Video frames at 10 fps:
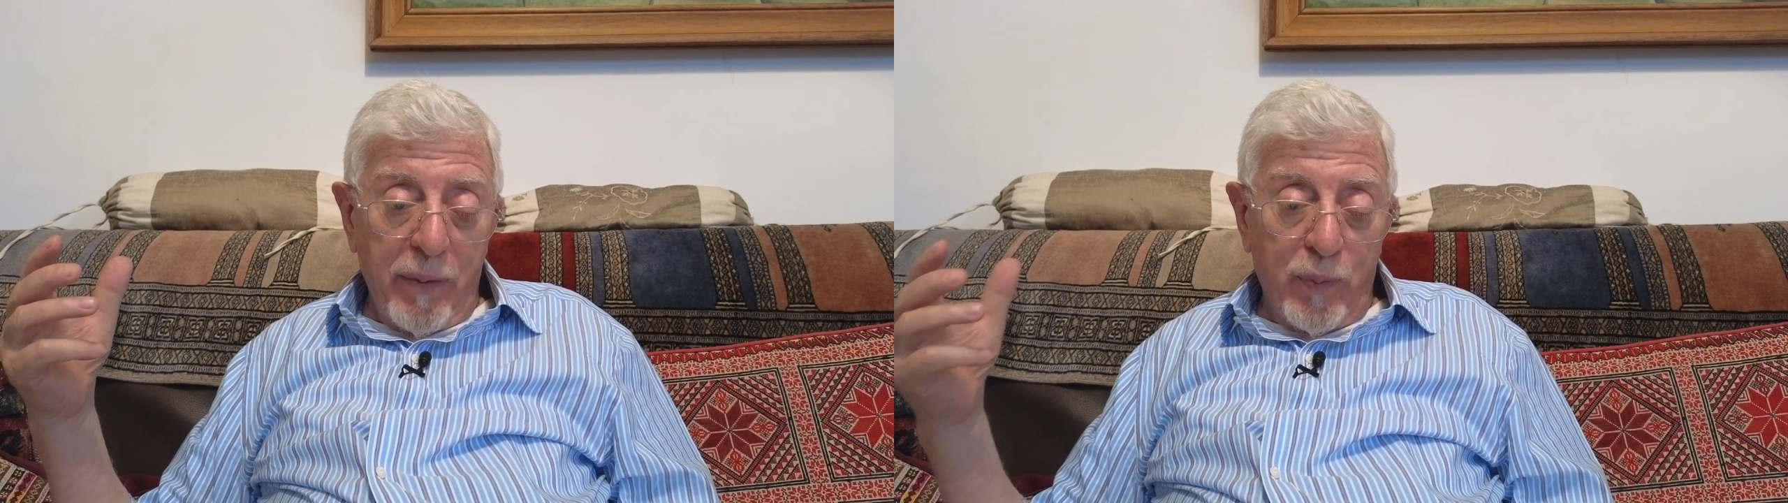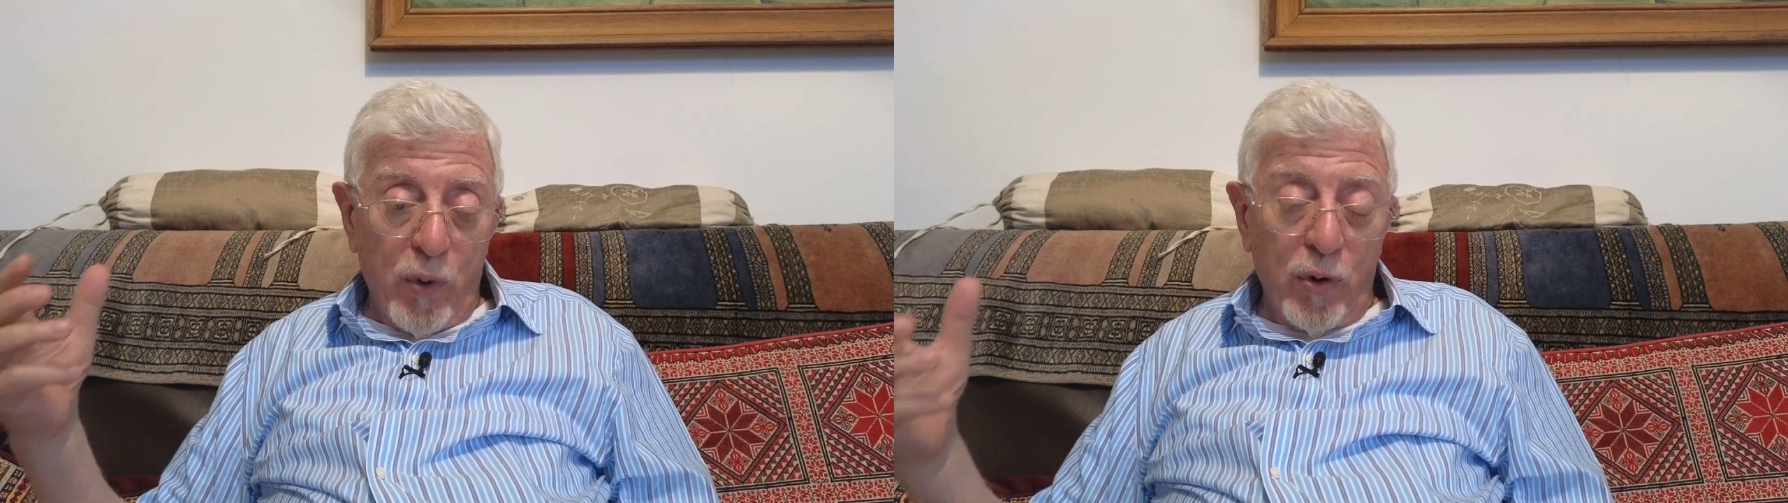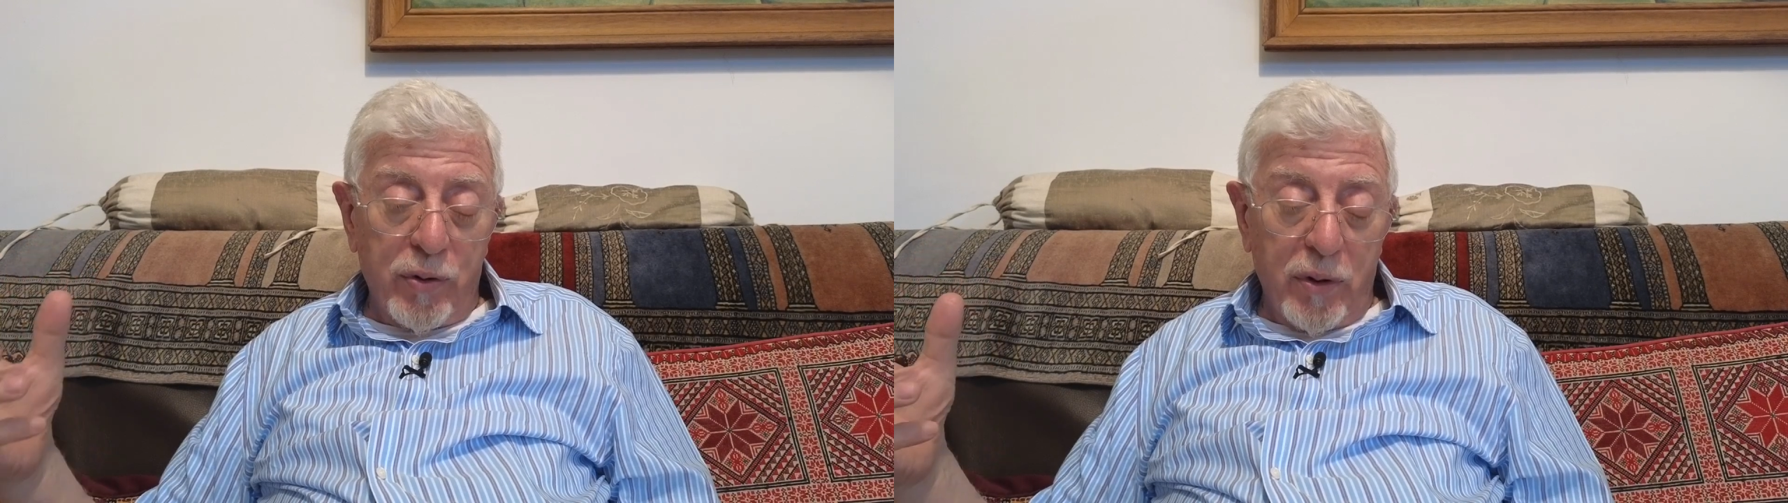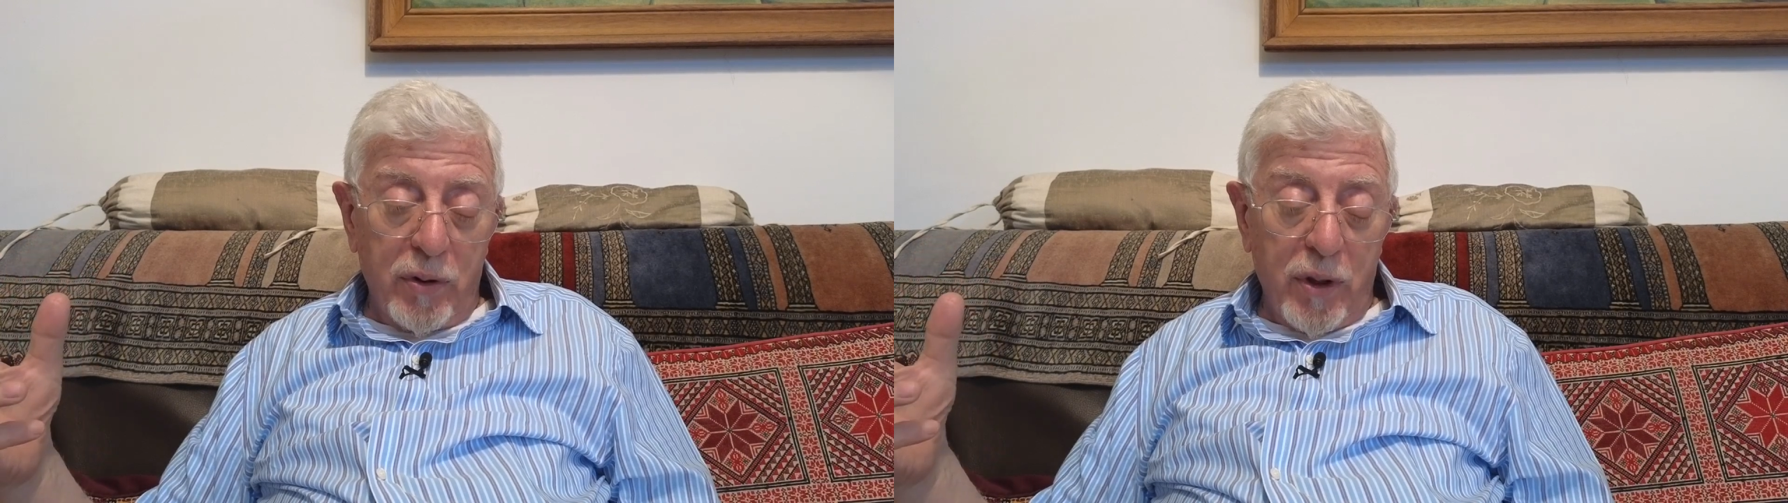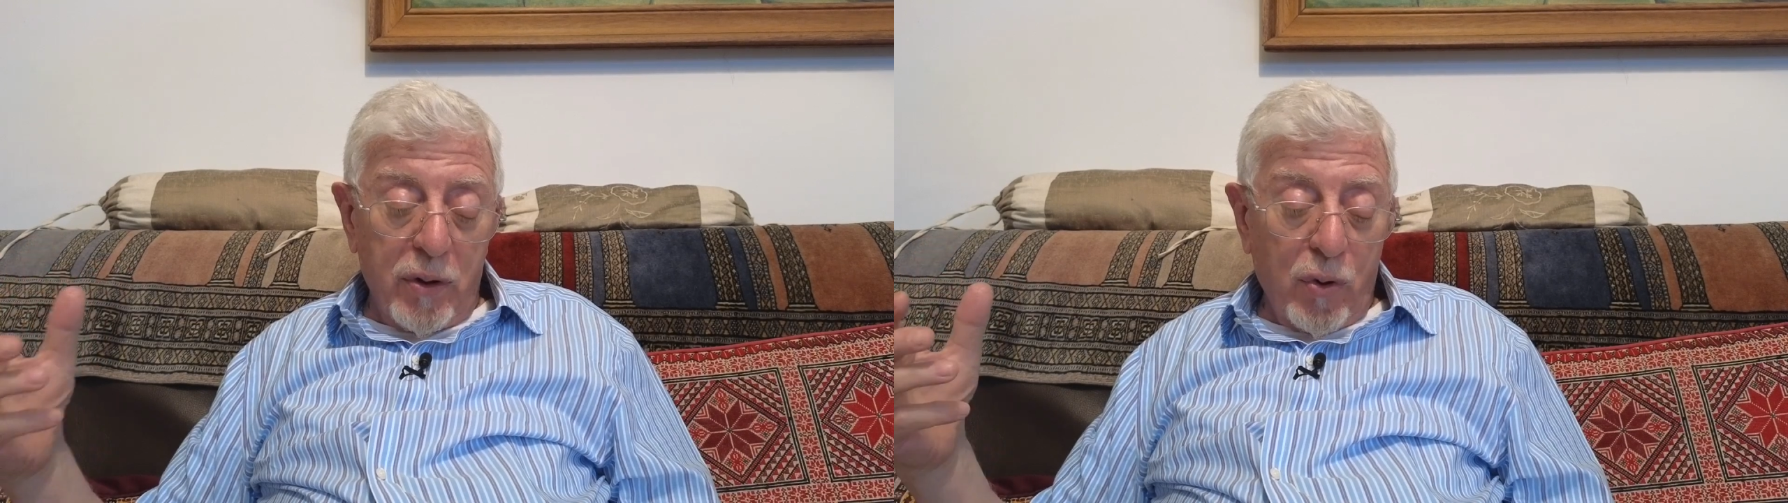important and